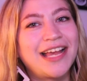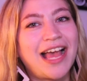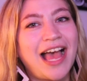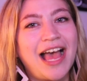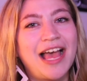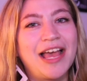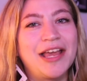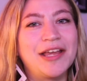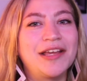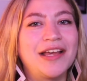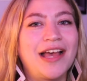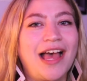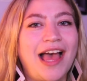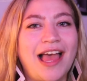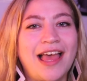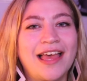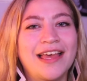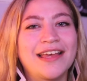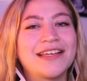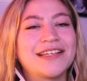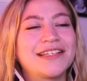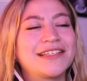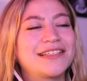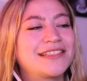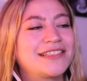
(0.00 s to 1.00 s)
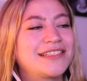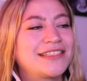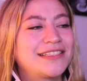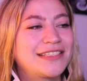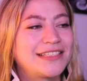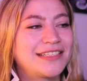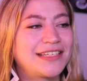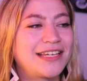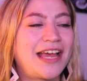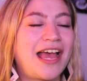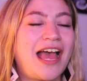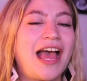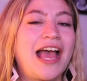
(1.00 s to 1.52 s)
I
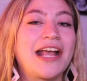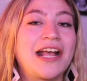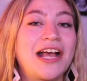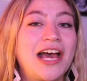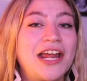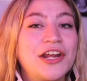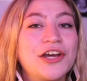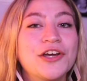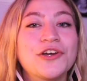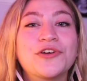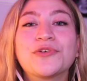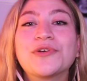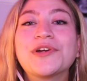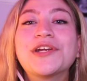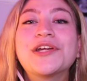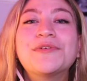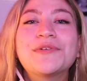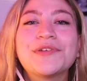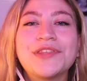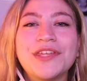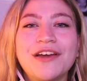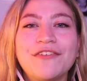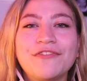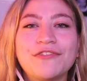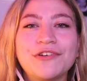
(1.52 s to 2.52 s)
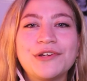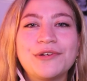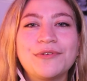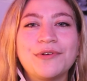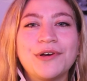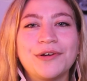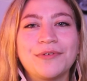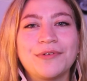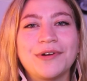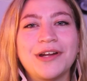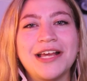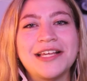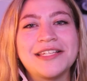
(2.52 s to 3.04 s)
gotta agree with
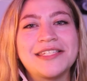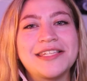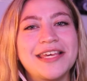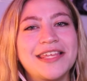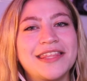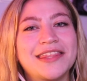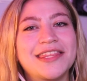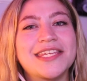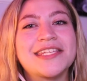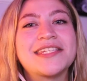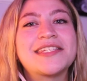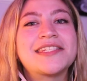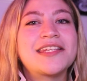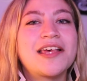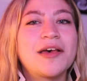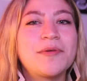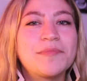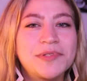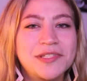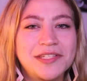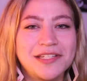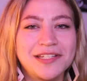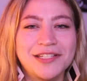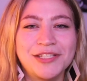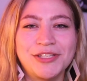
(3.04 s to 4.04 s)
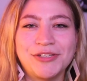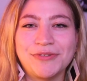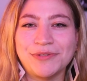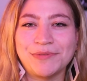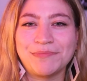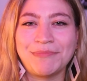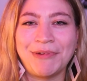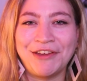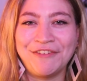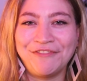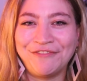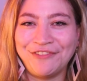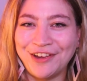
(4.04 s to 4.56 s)
everyone when I say The Substance was
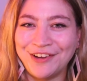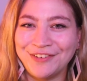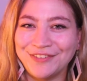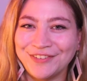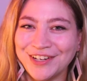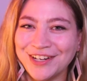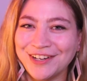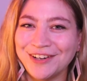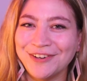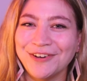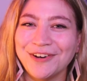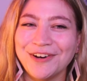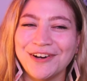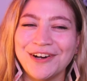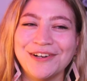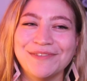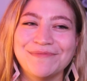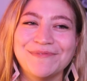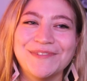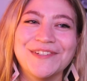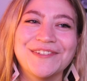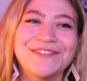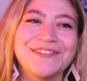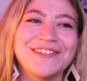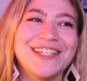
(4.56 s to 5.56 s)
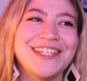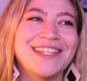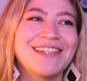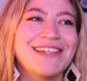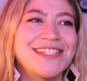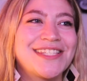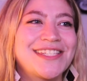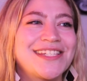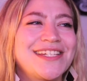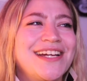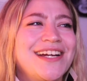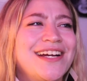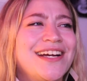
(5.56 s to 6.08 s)
my favorite horror movie
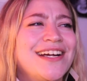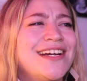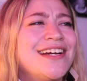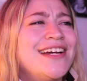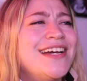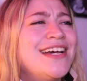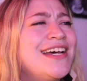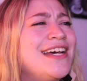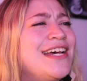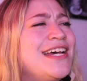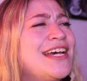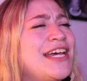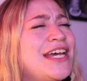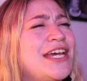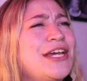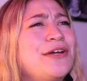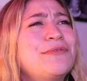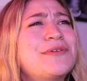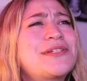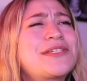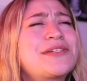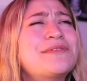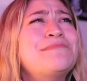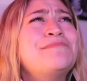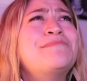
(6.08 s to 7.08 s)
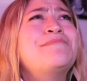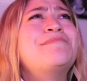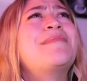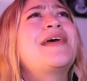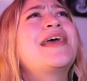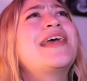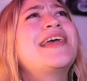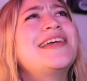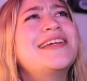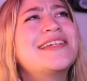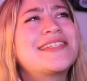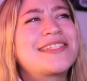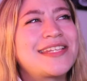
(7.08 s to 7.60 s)
this year. It was
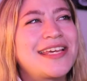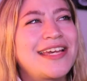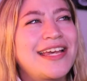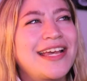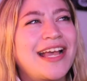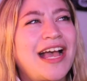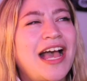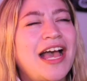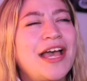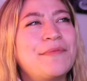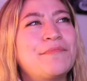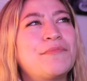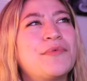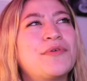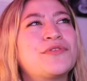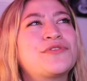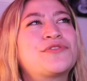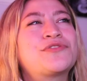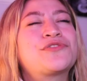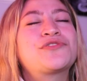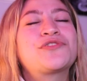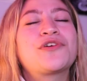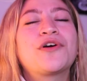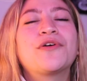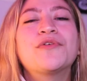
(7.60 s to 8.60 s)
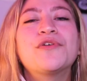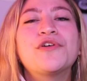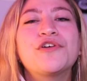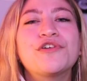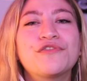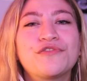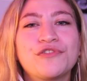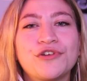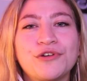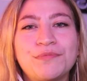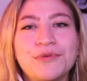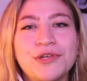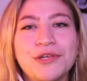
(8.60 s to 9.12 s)
amazing. I'm so
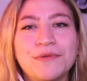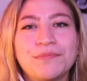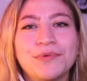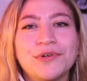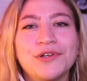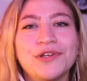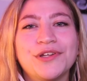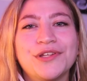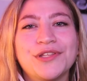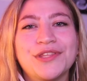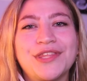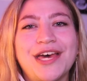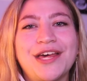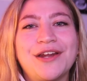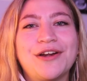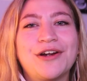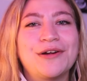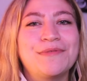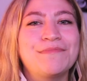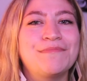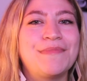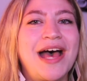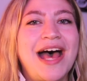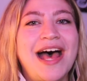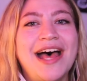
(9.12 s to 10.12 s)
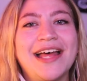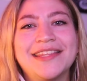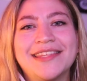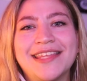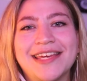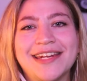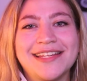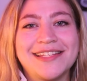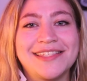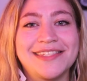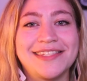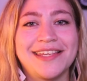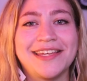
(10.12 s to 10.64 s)
over people that are mad
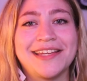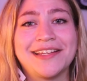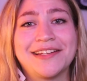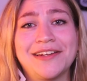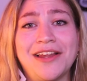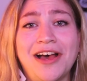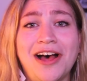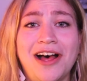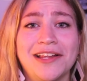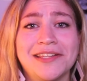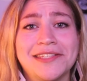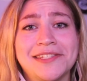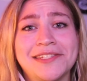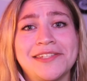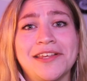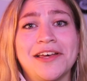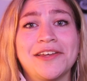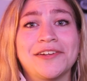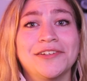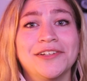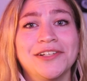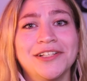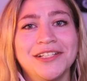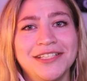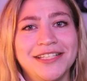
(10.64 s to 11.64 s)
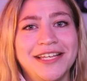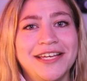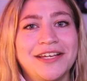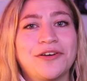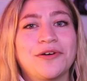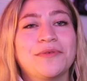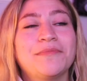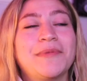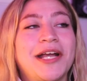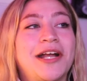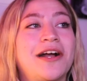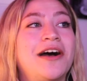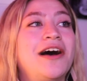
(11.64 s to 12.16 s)
that it's like not subtle. Like,
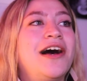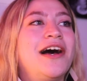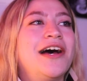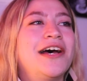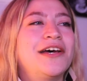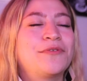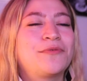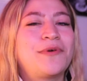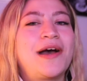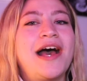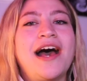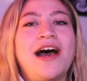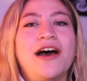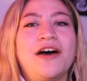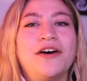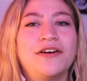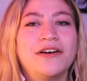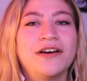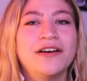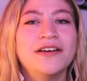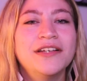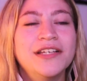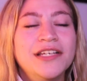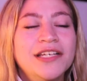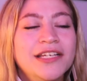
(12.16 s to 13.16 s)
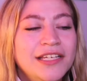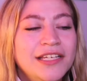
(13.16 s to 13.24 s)
oh my god, wow.